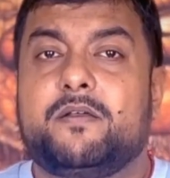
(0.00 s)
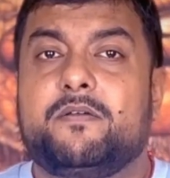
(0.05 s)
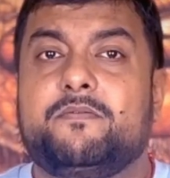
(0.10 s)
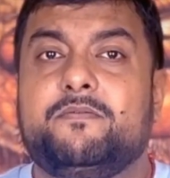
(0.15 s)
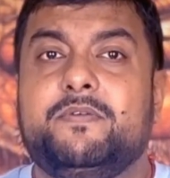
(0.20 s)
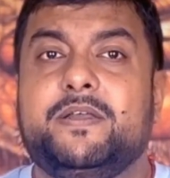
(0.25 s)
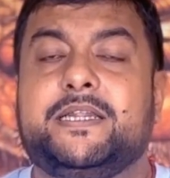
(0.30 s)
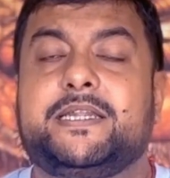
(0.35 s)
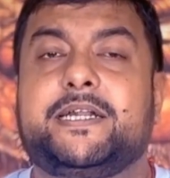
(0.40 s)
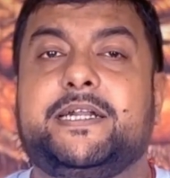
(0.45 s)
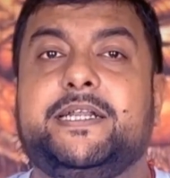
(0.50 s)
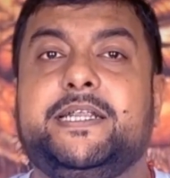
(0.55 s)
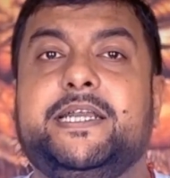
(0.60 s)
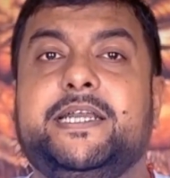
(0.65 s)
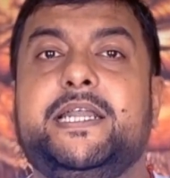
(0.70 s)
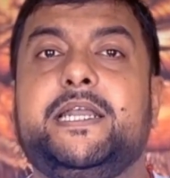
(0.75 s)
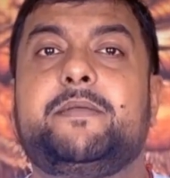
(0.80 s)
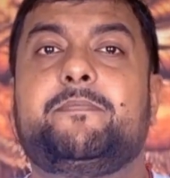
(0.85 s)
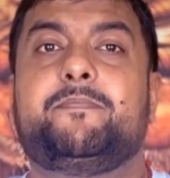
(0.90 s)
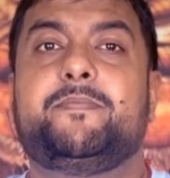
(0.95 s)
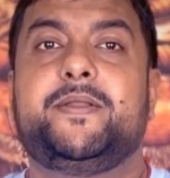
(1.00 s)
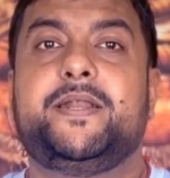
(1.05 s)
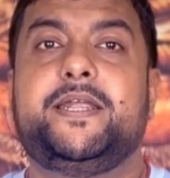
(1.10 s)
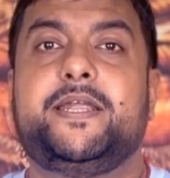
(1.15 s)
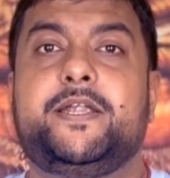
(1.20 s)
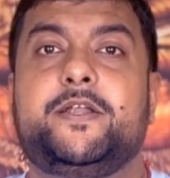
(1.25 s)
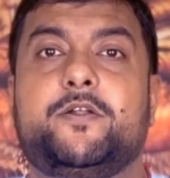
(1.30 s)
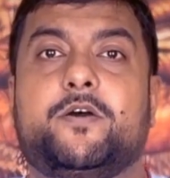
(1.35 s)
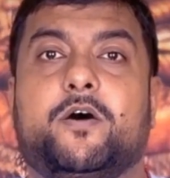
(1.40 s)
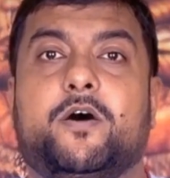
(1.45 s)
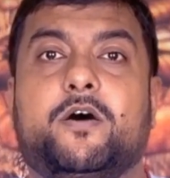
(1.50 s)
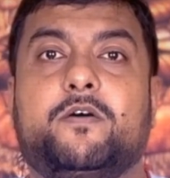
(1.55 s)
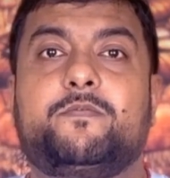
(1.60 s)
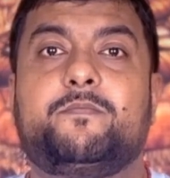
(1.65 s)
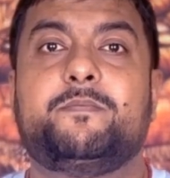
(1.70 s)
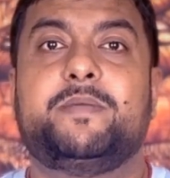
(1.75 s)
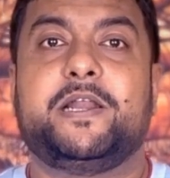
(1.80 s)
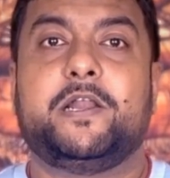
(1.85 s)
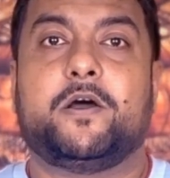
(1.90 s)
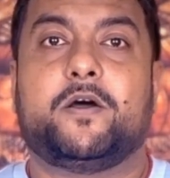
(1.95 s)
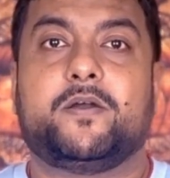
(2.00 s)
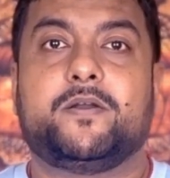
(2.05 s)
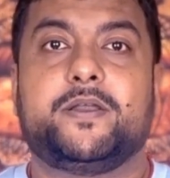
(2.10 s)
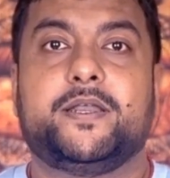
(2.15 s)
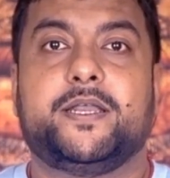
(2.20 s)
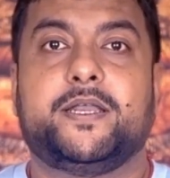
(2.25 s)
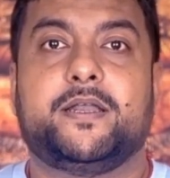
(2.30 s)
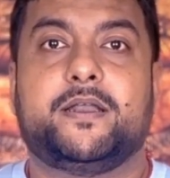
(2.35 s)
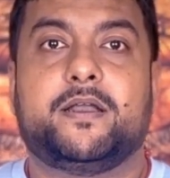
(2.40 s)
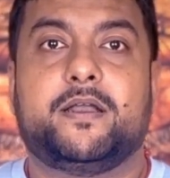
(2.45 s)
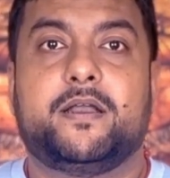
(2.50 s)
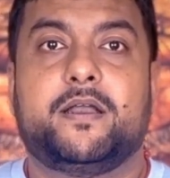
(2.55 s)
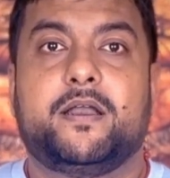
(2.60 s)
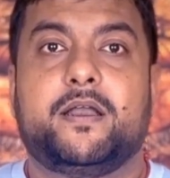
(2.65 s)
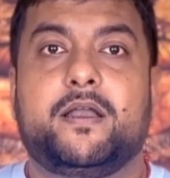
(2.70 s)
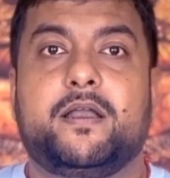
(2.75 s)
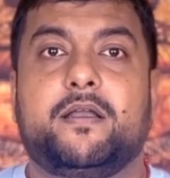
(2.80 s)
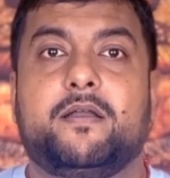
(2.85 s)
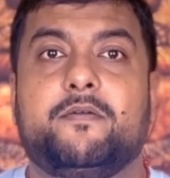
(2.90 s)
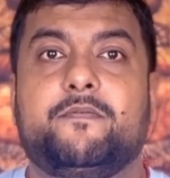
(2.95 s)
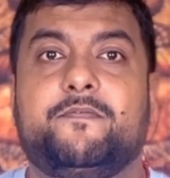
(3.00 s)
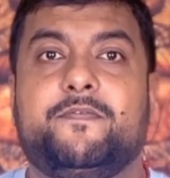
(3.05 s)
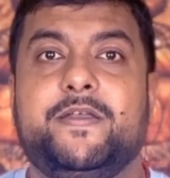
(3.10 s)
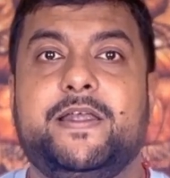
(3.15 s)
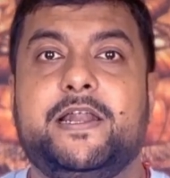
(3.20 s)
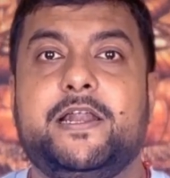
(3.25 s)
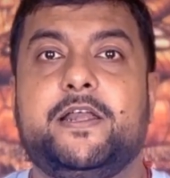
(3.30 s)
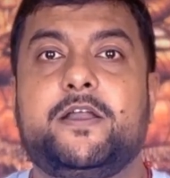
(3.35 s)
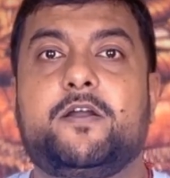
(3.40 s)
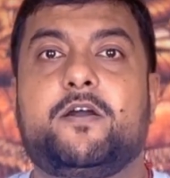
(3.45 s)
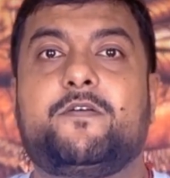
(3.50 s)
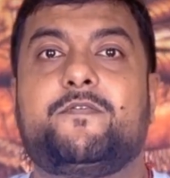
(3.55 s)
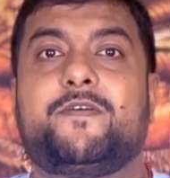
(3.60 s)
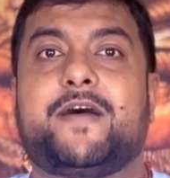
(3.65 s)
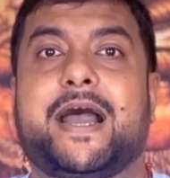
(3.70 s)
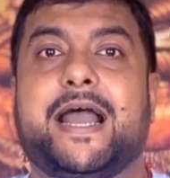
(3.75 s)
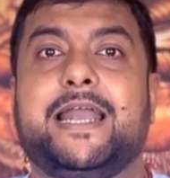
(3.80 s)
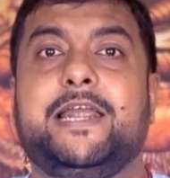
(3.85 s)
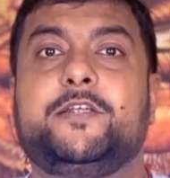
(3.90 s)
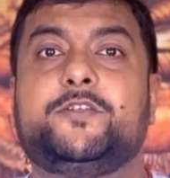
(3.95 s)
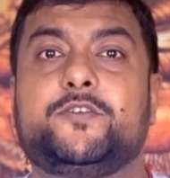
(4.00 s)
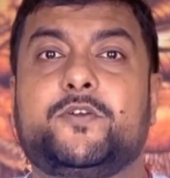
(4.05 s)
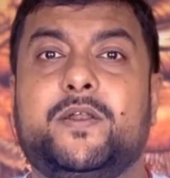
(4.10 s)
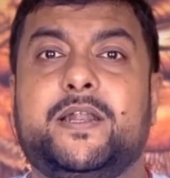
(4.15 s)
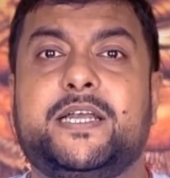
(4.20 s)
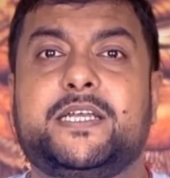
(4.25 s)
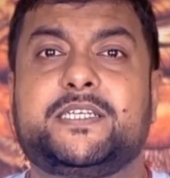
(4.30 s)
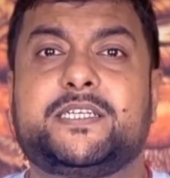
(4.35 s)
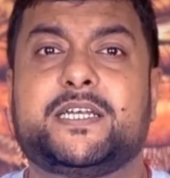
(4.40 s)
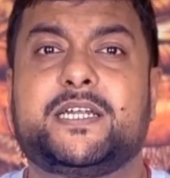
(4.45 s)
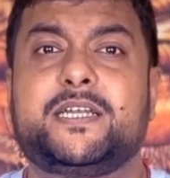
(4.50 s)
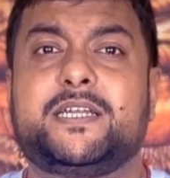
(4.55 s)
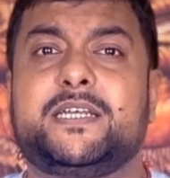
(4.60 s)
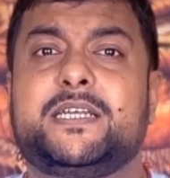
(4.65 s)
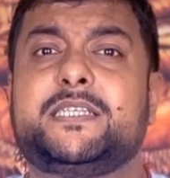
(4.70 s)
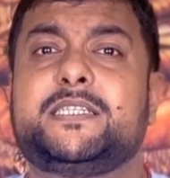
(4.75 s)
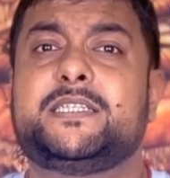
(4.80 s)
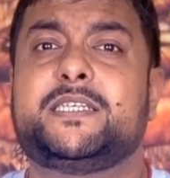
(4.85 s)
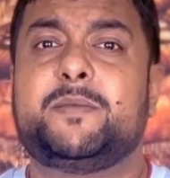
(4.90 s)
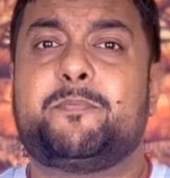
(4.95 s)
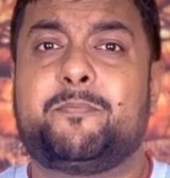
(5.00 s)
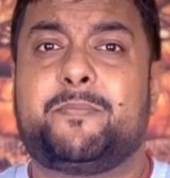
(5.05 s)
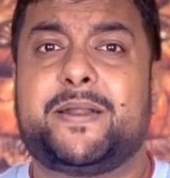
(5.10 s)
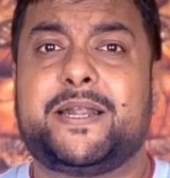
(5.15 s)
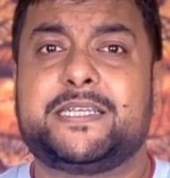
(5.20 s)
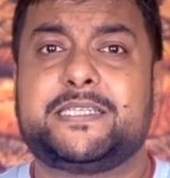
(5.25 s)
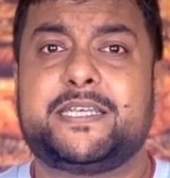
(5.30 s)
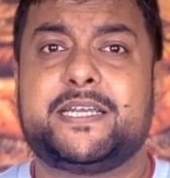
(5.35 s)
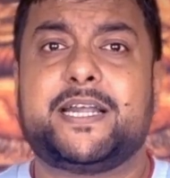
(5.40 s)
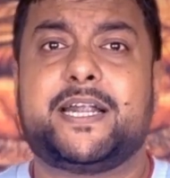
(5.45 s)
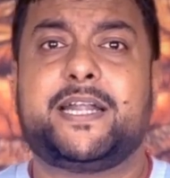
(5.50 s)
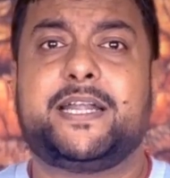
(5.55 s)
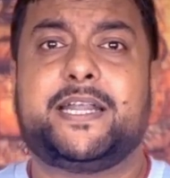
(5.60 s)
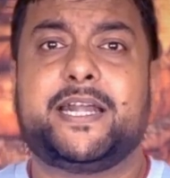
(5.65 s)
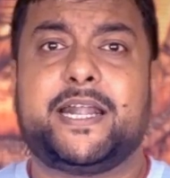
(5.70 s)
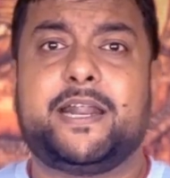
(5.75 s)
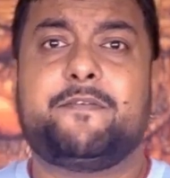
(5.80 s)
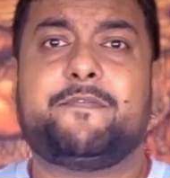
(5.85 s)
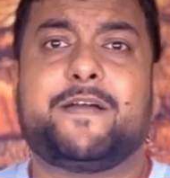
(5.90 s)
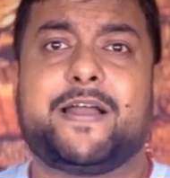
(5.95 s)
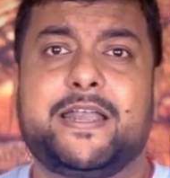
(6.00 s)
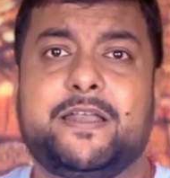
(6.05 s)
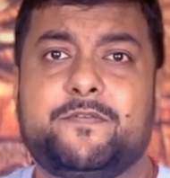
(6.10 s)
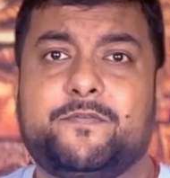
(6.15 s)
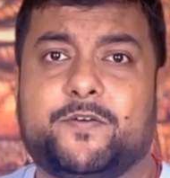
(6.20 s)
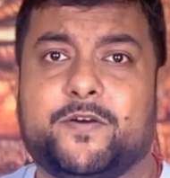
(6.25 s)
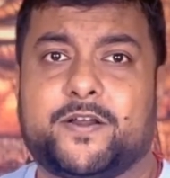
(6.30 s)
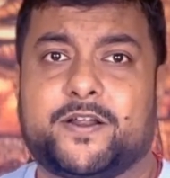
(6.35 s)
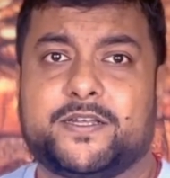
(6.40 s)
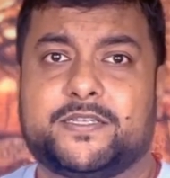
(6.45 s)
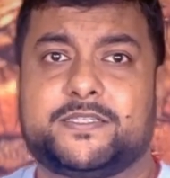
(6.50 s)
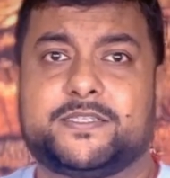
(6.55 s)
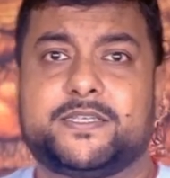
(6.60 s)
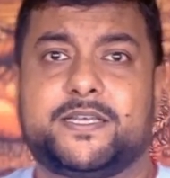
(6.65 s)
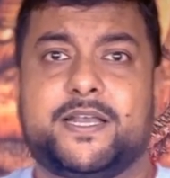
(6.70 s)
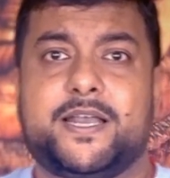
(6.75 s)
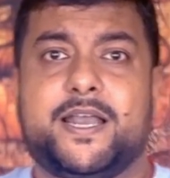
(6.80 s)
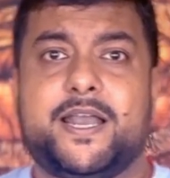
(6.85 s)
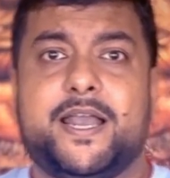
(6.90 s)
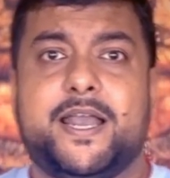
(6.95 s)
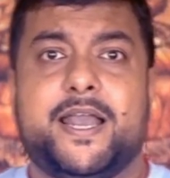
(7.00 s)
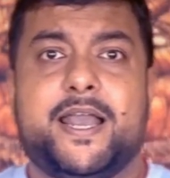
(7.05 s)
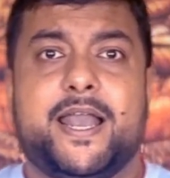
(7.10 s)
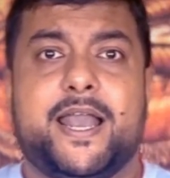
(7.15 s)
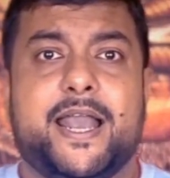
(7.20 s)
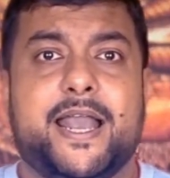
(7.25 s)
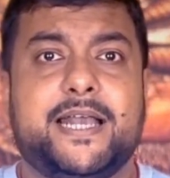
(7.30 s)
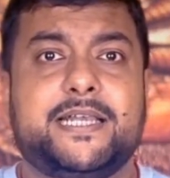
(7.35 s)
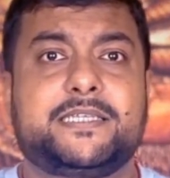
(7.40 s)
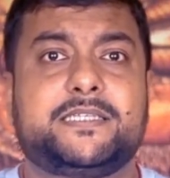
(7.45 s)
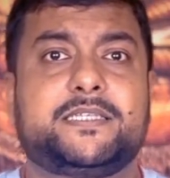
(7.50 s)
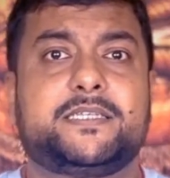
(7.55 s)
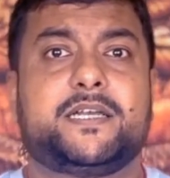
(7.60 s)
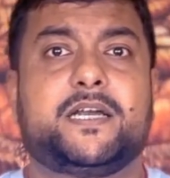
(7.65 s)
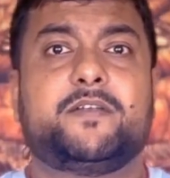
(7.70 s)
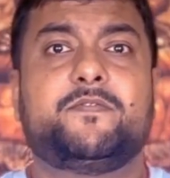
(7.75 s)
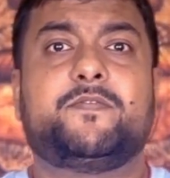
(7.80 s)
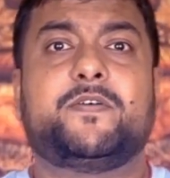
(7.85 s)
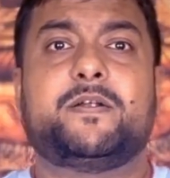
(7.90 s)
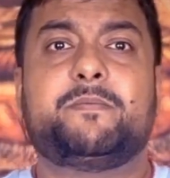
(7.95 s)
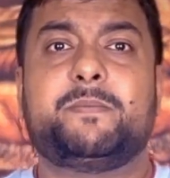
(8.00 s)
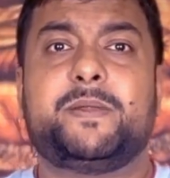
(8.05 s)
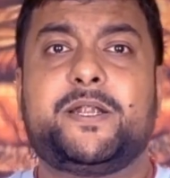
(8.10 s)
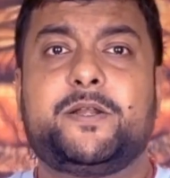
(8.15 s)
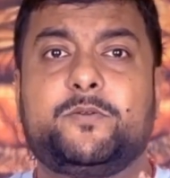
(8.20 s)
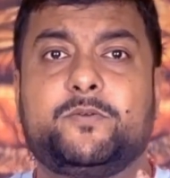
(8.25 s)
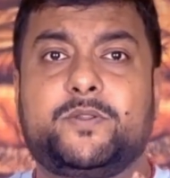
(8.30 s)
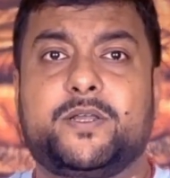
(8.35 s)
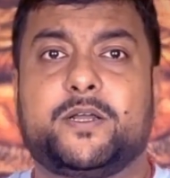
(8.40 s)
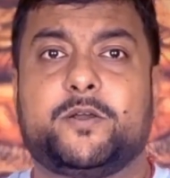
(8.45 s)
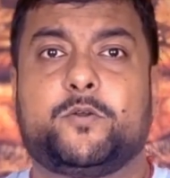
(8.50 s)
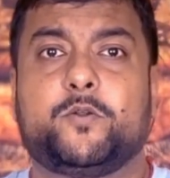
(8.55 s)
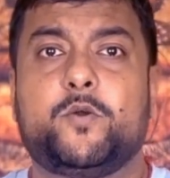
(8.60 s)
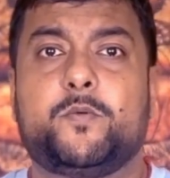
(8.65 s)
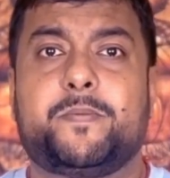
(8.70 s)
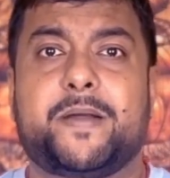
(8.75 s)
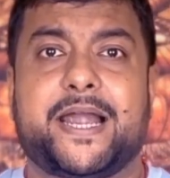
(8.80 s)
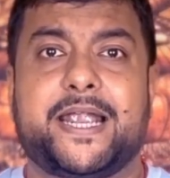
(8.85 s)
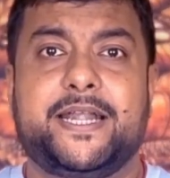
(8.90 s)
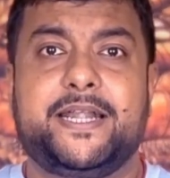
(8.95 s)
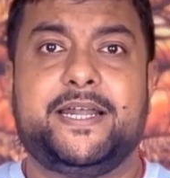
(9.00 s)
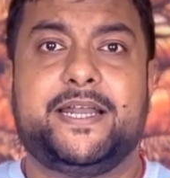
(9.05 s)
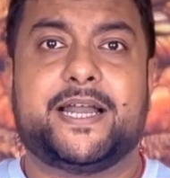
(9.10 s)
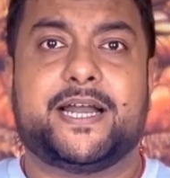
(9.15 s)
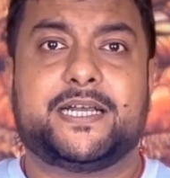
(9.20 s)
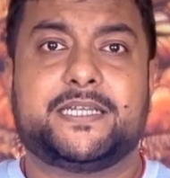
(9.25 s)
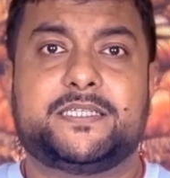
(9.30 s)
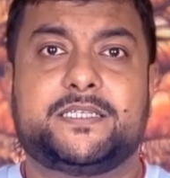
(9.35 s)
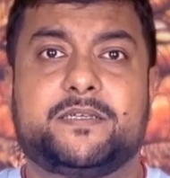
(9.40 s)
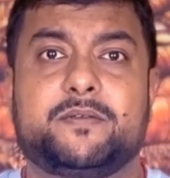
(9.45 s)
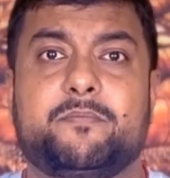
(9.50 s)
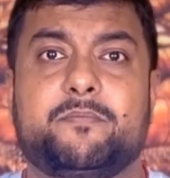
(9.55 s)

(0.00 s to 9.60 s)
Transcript: with a deep need of belonging. Feeling of isolation is depressing and terrifying for us. Hence, conforming to the group ideas